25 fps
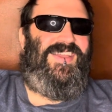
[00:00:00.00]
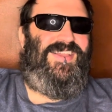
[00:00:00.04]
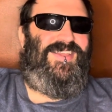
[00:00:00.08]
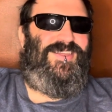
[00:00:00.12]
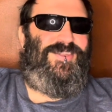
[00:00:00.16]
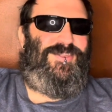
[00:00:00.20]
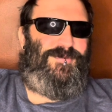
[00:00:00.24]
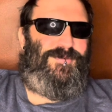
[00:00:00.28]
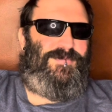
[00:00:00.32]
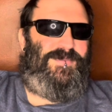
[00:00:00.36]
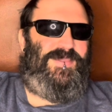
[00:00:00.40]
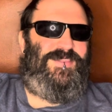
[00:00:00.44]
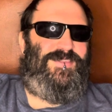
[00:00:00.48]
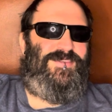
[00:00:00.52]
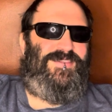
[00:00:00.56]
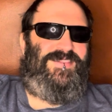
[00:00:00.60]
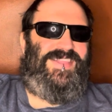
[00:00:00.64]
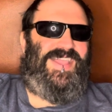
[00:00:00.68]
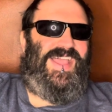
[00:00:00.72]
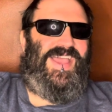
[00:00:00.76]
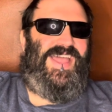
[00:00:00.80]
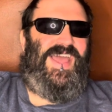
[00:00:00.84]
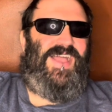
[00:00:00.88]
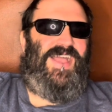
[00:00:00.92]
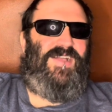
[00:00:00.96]
Should have been just
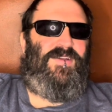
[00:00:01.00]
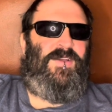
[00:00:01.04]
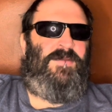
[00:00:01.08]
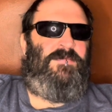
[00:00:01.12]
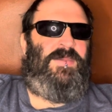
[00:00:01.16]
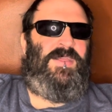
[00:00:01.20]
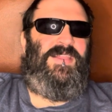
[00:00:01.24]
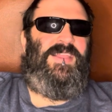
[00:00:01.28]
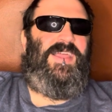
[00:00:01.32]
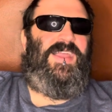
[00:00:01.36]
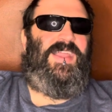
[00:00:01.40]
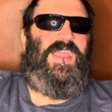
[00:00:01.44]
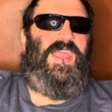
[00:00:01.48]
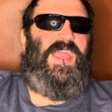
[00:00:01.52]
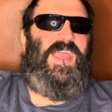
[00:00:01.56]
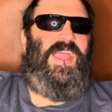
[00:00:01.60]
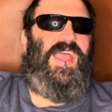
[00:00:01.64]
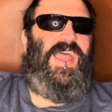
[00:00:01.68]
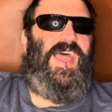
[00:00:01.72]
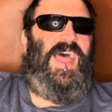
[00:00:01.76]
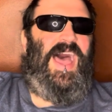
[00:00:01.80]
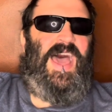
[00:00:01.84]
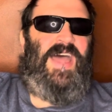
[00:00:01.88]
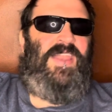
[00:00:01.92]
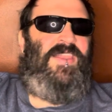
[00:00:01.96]
Dan Aykroyd being like,
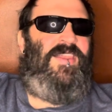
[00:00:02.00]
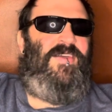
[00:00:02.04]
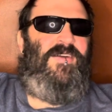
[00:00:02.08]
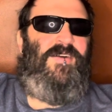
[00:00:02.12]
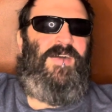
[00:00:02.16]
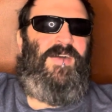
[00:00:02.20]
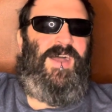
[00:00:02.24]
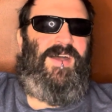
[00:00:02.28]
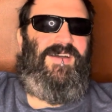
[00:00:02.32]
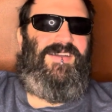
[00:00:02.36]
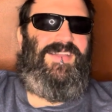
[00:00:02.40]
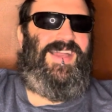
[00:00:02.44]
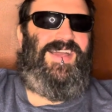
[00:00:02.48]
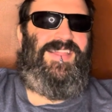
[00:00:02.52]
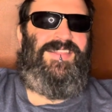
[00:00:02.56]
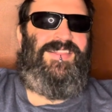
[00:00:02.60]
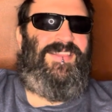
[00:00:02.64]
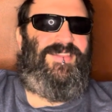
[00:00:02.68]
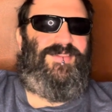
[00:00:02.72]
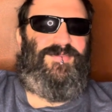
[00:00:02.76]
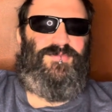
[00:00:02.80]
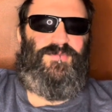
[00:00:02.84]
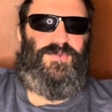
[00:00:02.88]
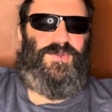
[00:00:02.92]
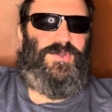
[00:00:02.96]
I don't know how I got in
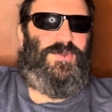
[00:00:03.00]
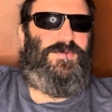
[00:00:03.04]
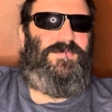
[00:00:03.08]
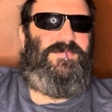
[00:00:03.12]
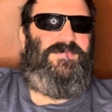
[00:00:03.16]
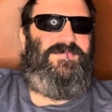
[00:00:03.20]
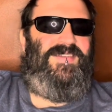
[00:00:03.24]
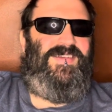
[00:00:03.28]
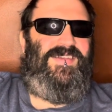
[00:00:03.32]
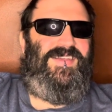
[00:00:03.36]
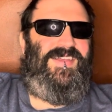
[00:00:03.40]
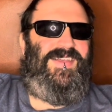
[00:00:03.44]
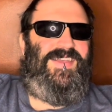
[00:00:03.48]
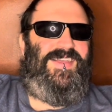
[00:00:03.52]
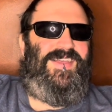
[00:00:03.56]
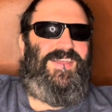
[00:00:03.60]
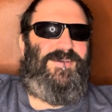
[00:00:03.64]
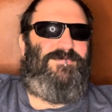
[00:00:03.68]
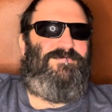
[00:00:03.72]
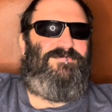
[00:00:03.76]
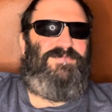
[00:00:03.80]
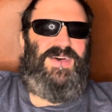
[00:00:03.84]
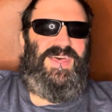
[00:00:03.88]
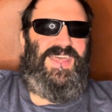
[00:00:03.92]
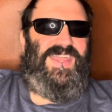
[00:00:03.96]
this room,
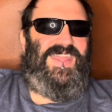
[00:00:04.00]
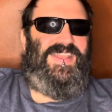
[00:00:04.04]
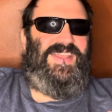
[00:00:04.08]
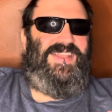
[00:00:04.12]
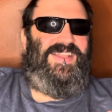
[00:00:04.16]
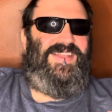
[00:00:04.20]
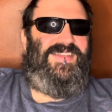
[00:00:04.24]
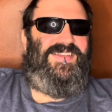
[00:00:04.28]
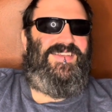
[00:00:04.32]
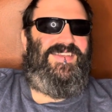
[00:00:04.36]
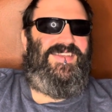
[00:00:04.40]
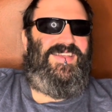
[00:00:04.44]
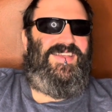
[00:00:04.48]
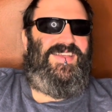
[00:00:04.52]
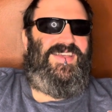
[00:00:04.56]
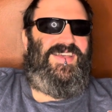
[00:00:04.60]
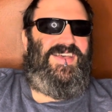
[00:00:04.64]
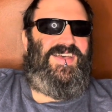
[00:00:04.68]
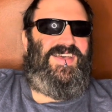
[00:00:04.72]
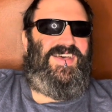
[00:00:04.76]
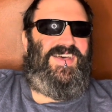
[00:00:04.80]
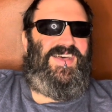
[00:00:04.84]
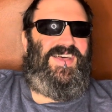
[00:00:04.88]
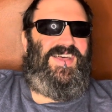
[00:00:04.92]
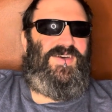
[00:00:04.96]
but
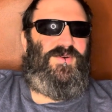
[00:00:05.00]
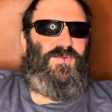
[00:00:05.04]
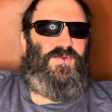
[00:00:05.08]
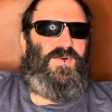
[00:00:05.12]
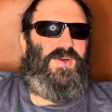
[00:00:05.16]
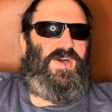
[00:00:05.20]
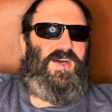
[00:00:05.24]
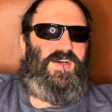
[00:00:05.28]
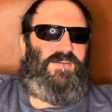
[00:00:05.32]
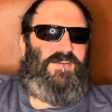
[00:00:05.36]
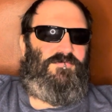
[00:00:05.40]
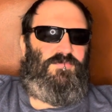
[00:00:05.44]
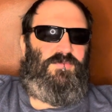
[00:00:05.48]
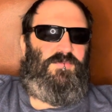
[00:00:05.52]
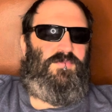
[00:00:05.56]
uh,